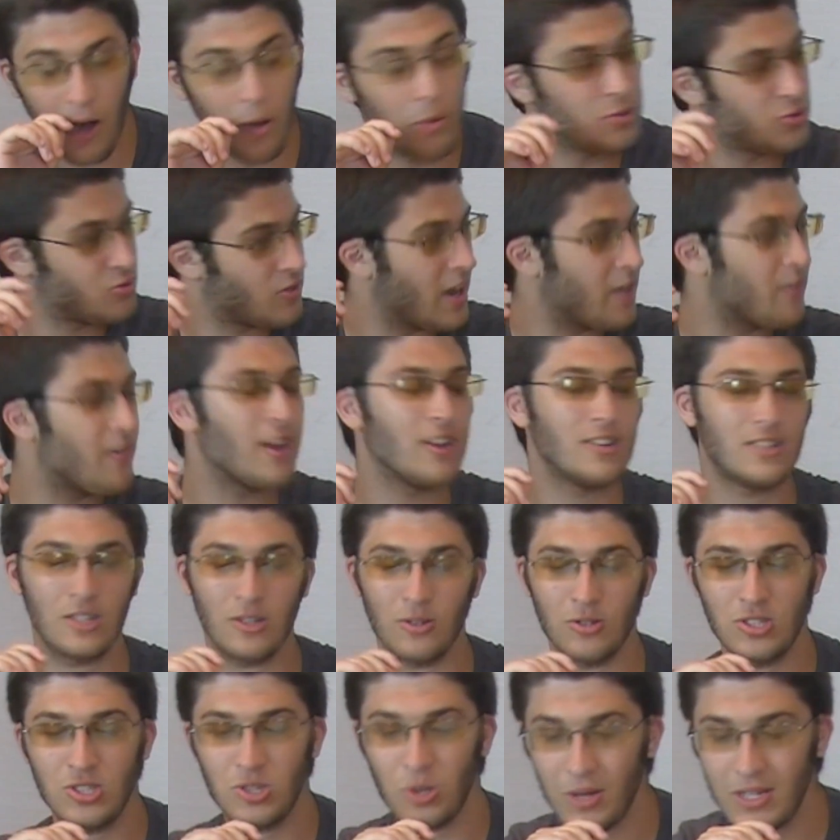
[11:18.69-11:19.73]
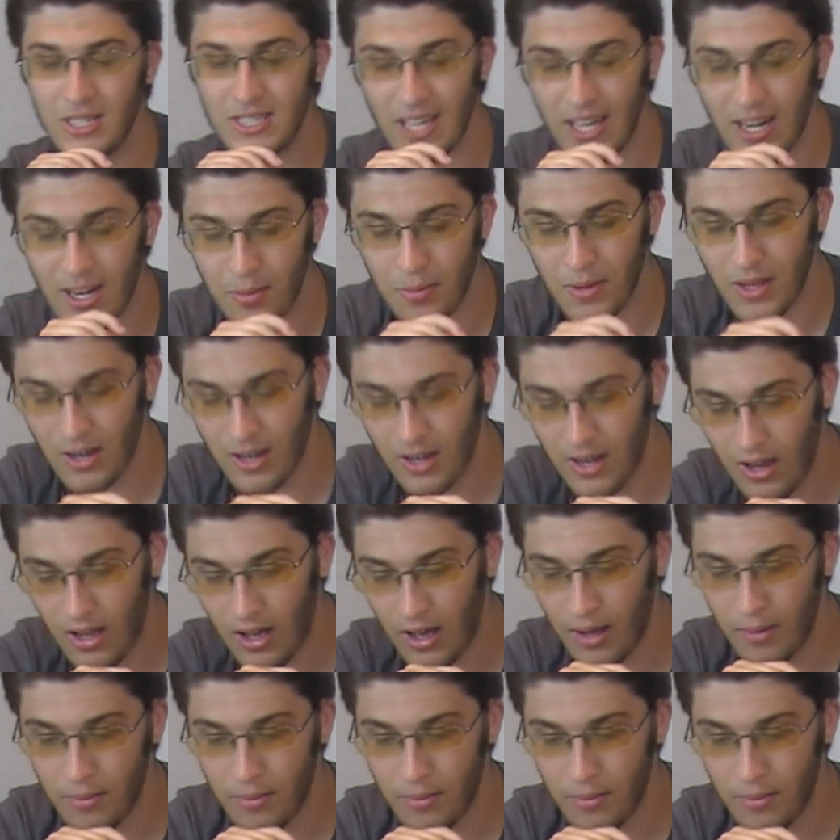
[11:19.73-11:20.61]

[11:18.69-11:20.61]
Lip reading: Oh, it was Ryan Reynolds. He goes, so excited to be in